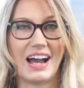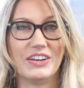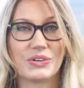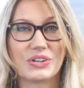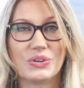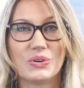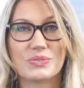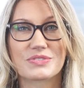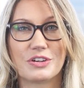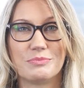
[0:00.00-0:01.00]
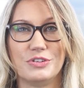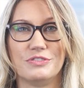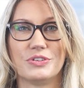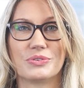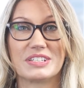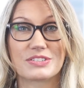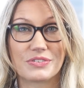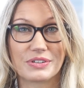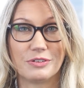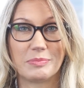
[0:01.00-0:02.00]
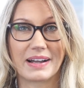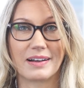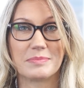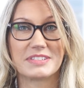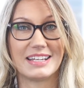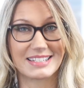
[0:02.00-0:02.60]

And you can also move your historical backups